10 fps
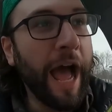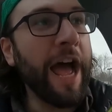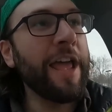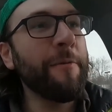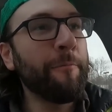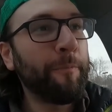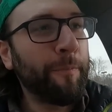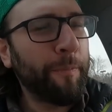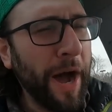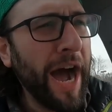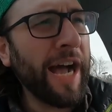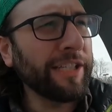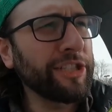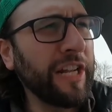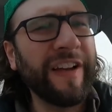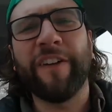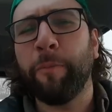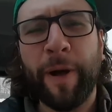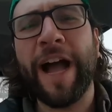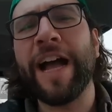I am positive. I have
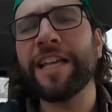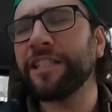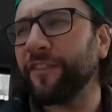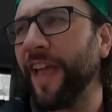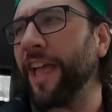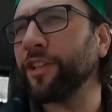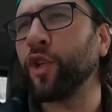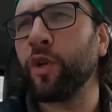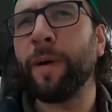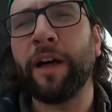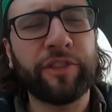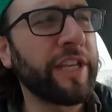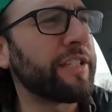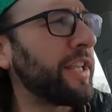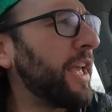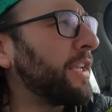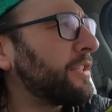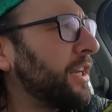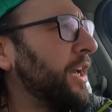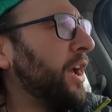a positive attitude about these
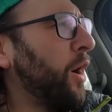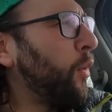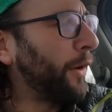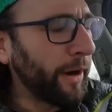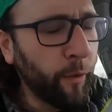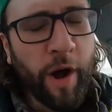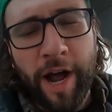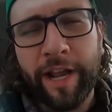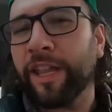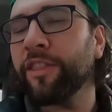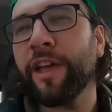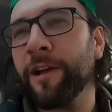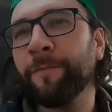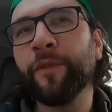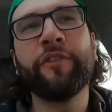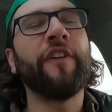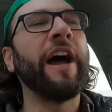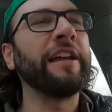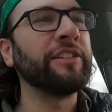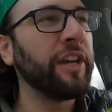things. We're gonna walk in there,
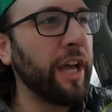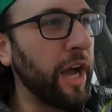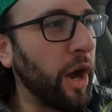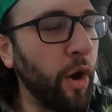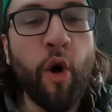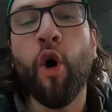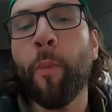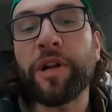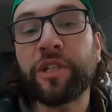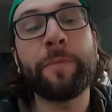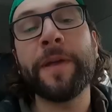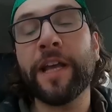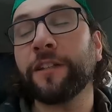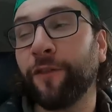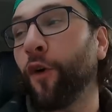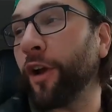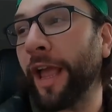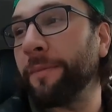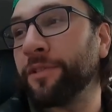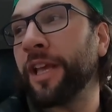find a whole bunch of PS4
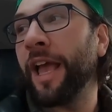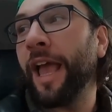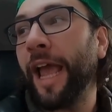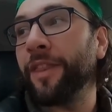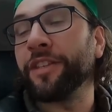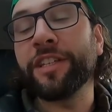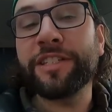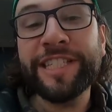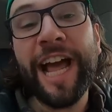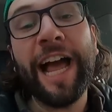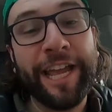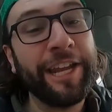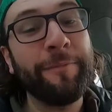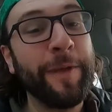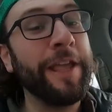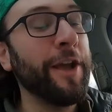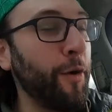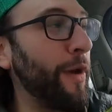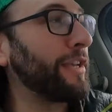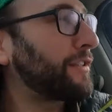games, and this is not gonna be
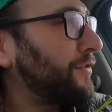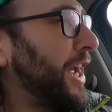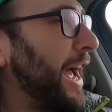a waste of